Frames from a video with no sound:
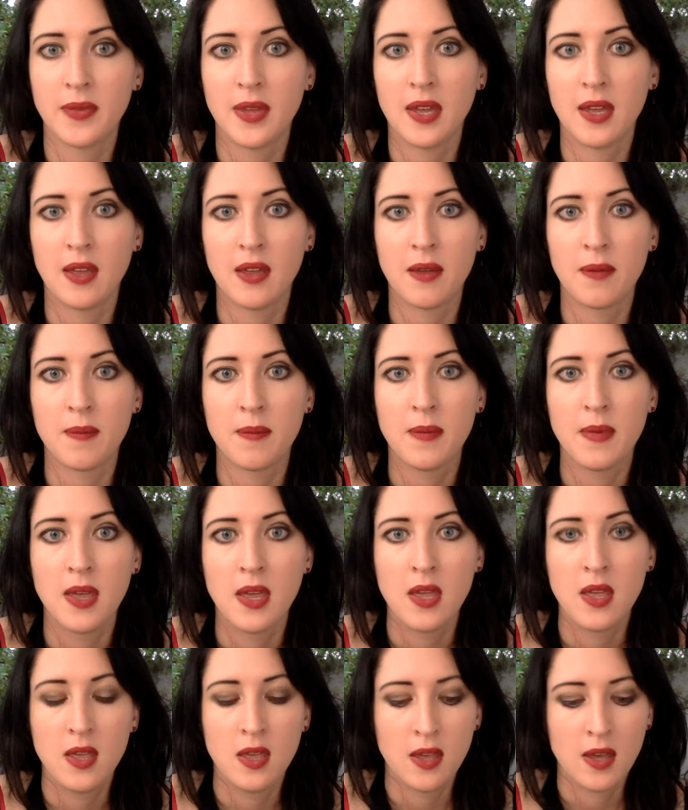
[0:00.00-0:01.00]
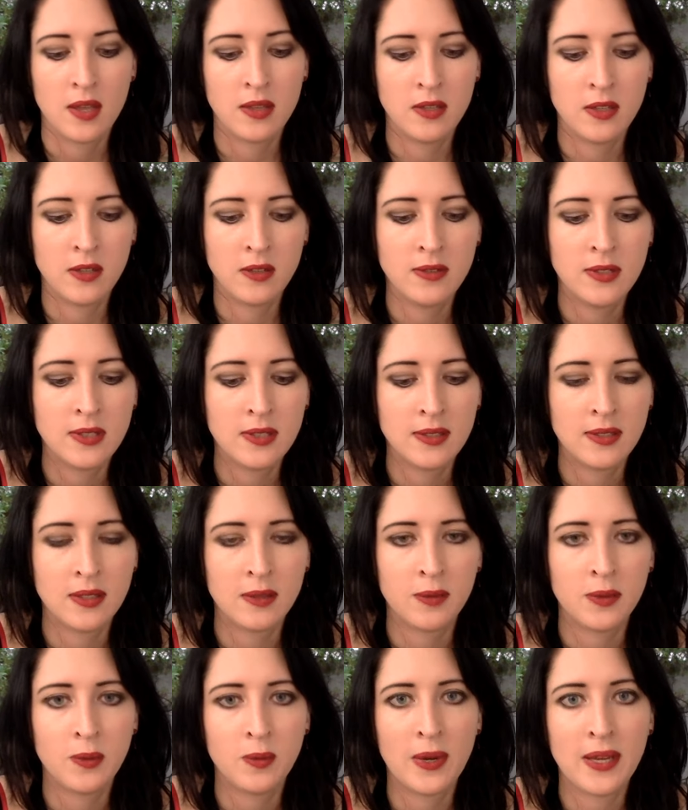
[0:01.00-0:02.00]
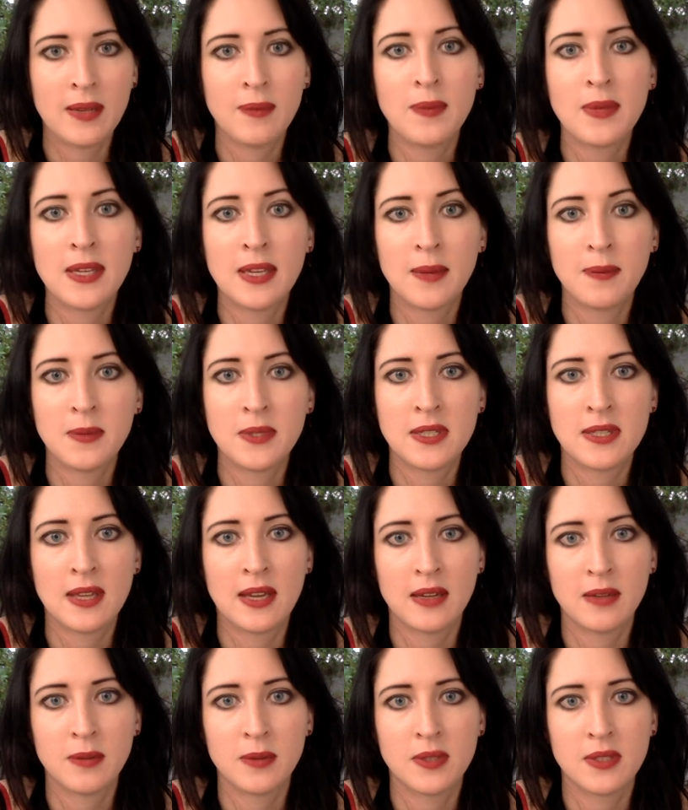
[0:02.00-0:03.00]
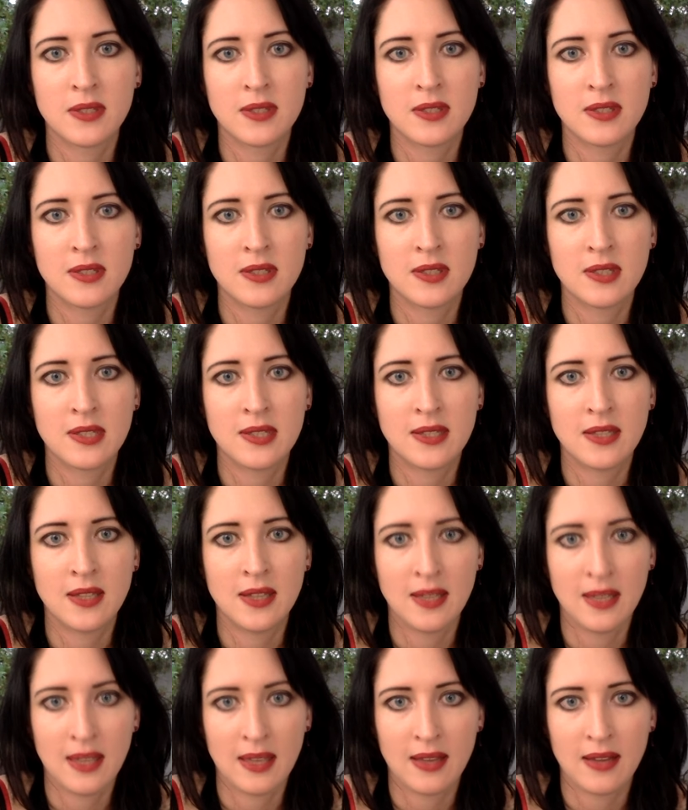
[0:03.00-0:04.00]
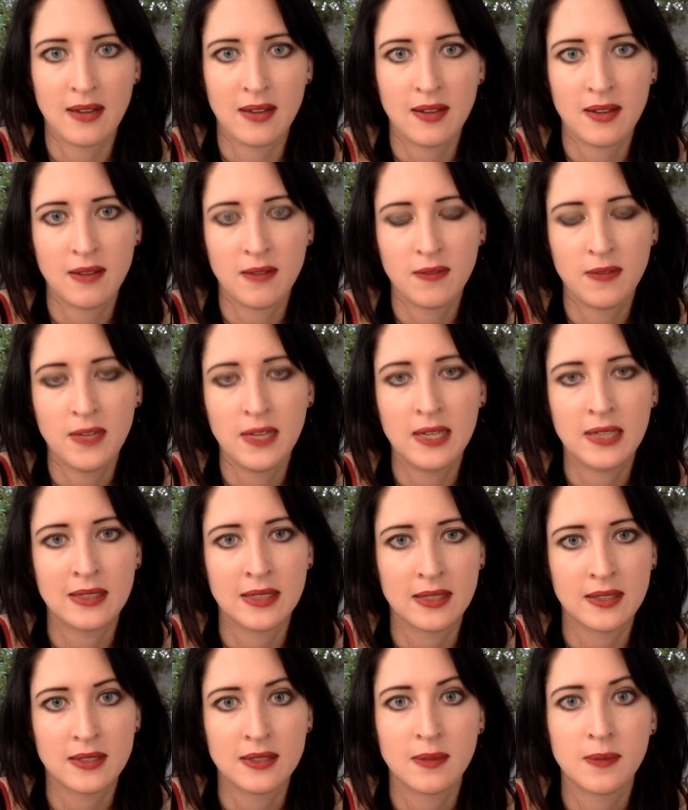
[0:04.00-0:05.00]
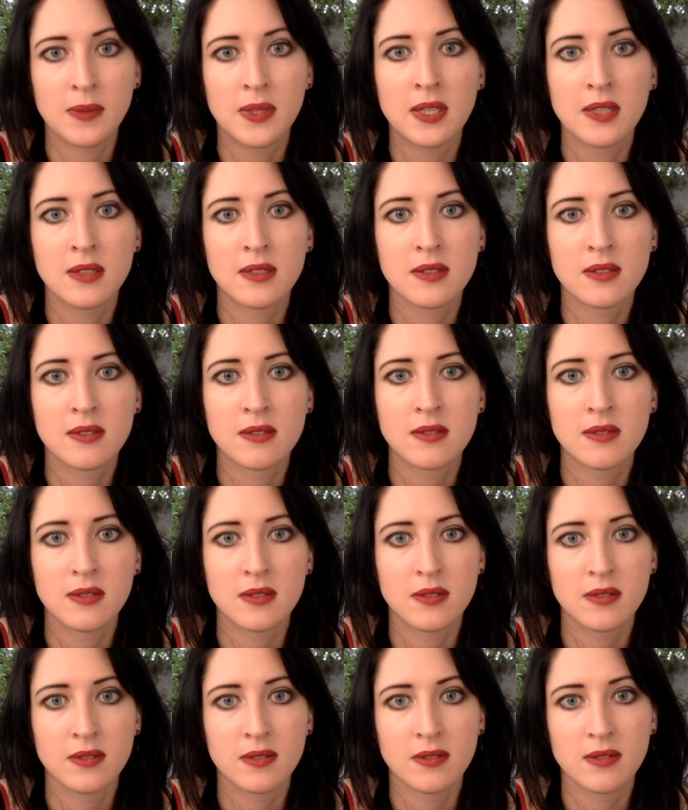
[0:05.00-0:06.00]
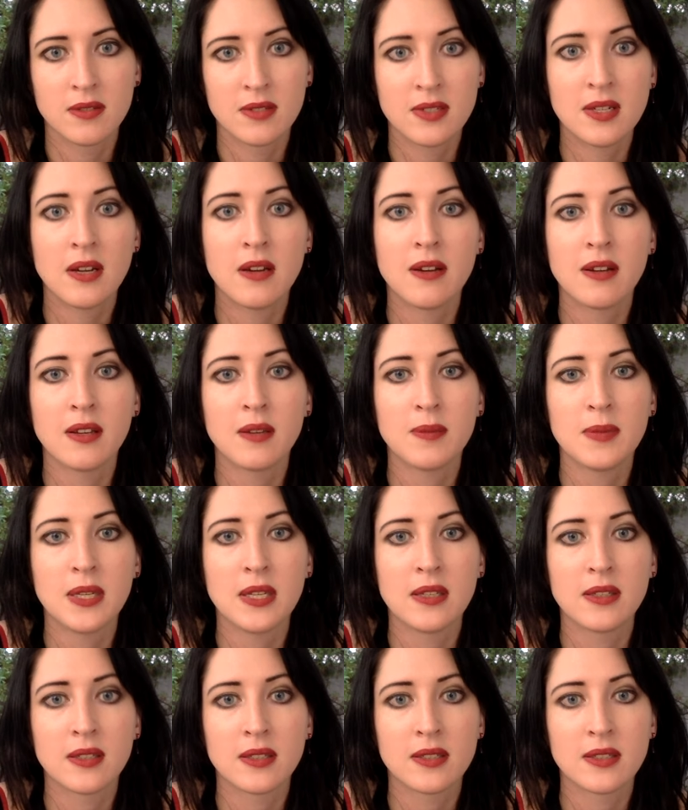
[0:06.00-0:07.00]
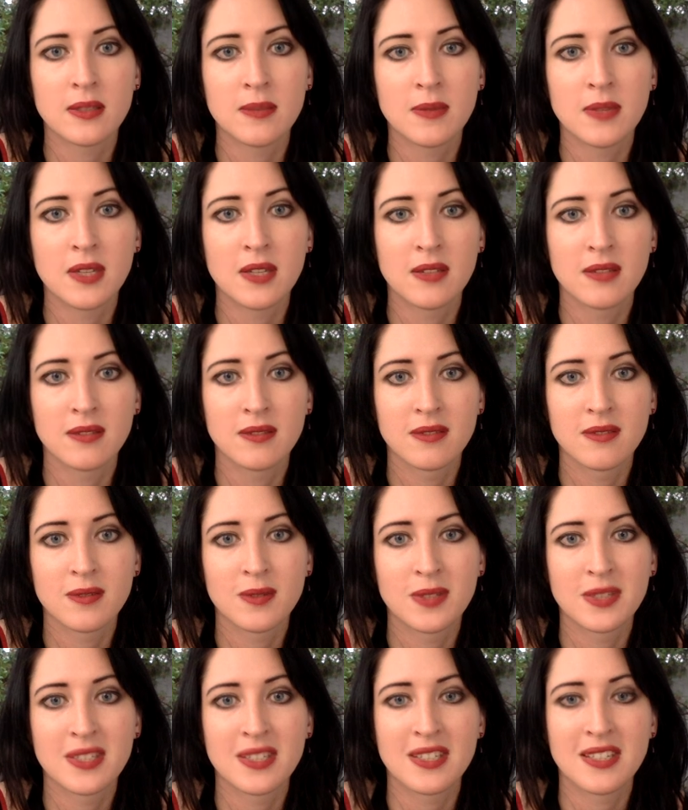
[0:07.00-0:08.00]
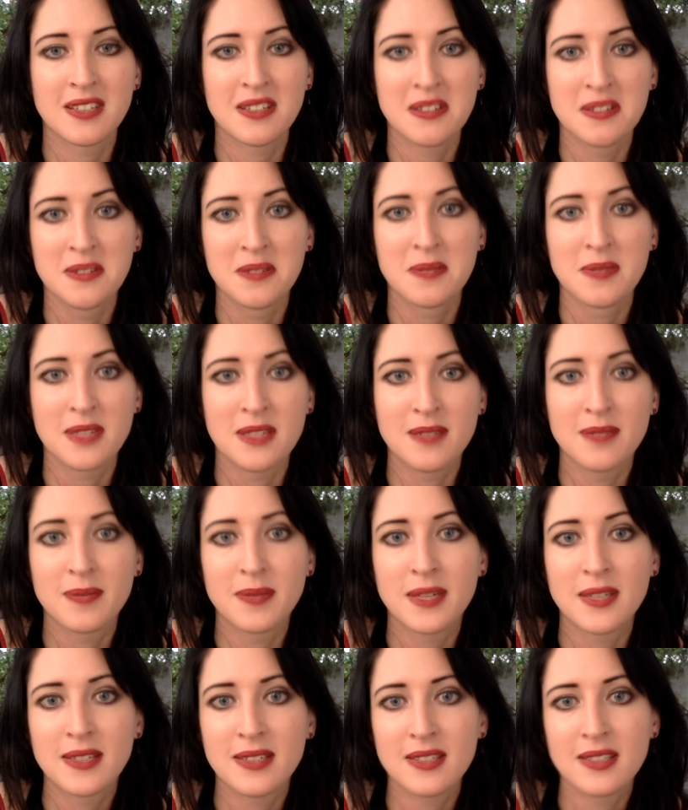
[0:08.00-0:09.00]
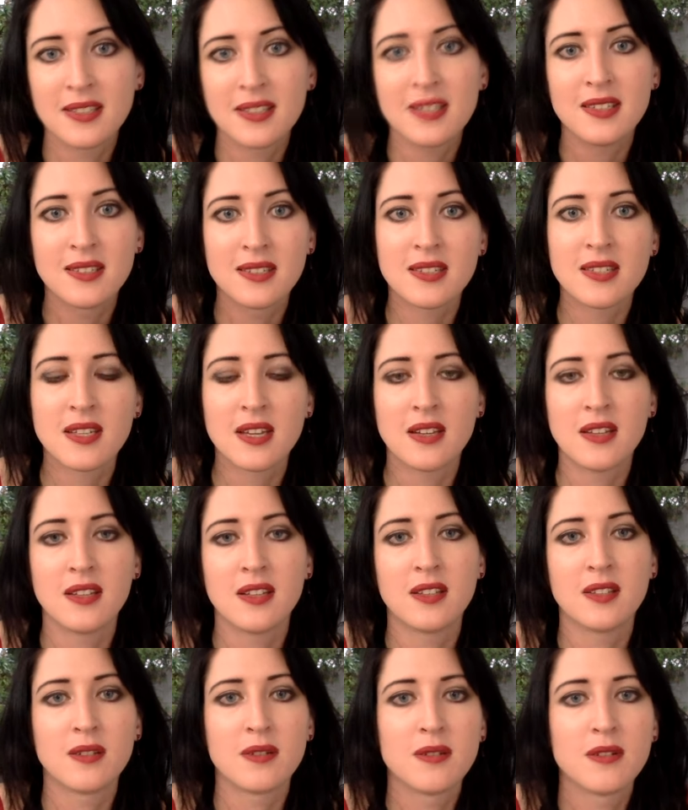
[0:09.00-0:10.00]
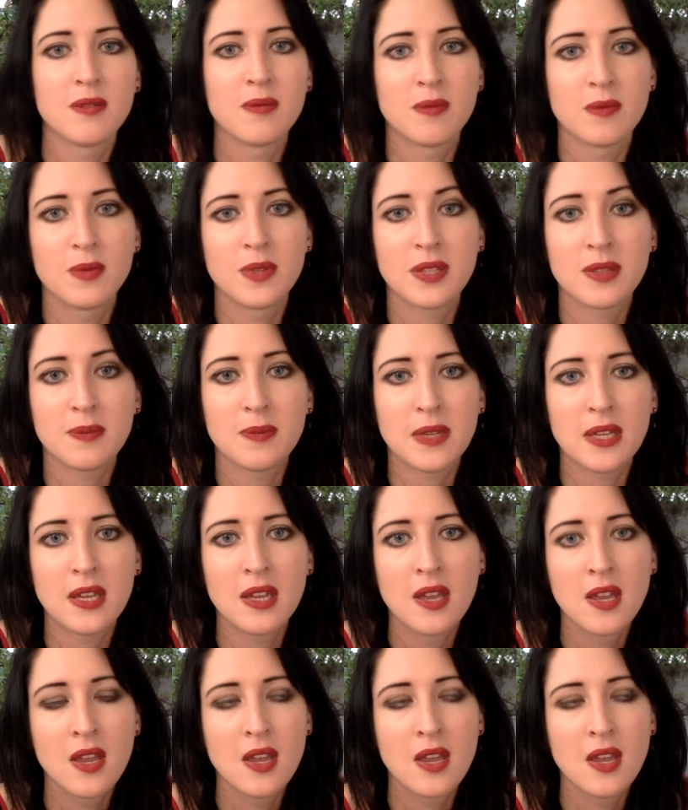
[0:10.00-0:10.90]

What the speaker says: And the only thing that would wake me up to that was, again, that feeling like something is staring at me, like something wants to kill me, basically, standing in the room with me.